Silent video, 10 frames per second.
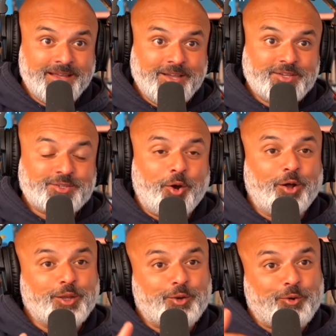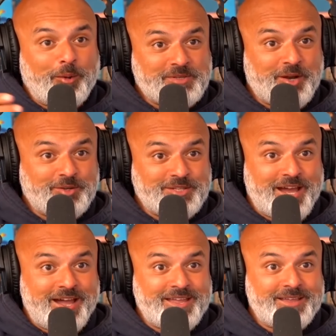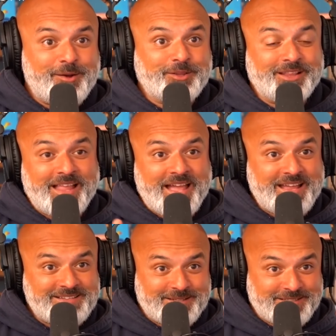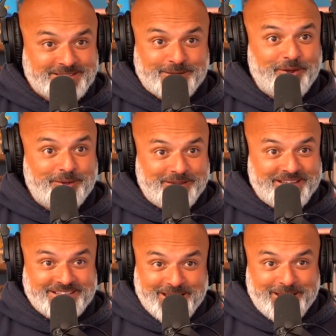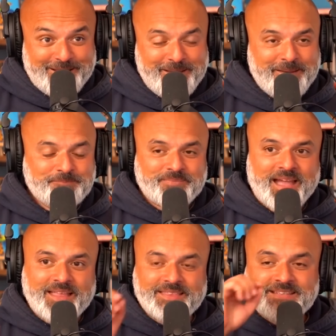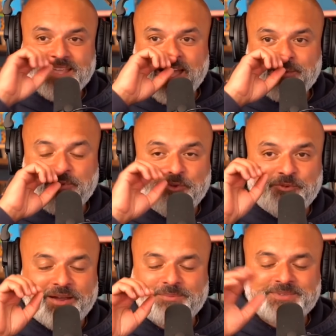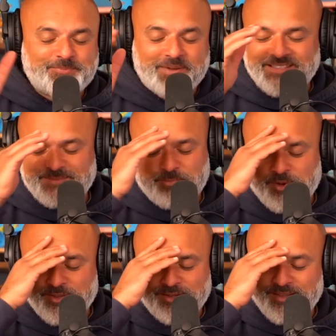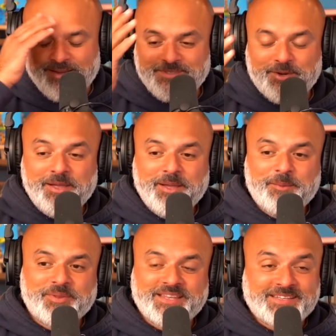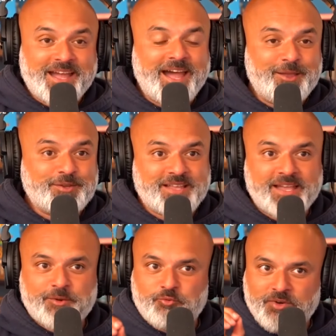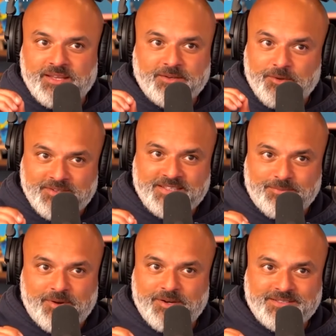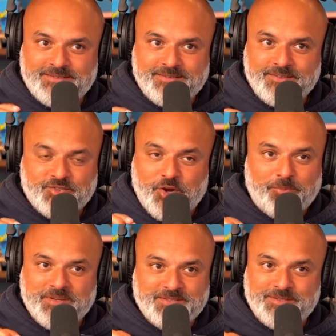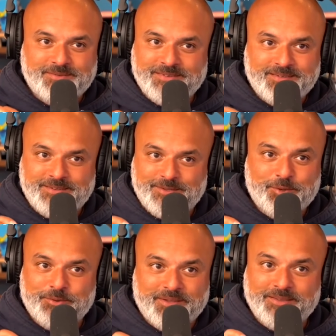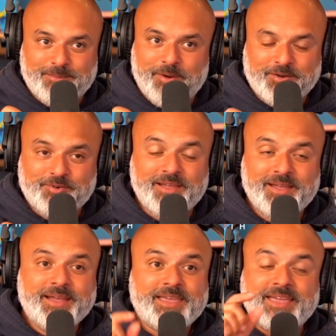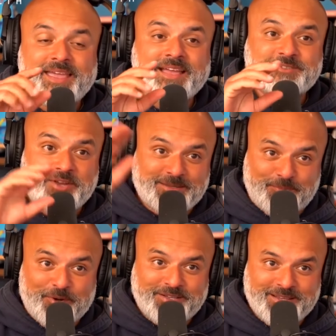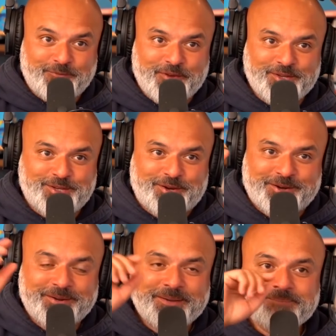So all the crops start to die. All the land, soil is like... And this guy with a spoiler alert, I'm sorry. But this guy who's like really not the smartest, sharpest tool in the box, right? He gets transported to the future.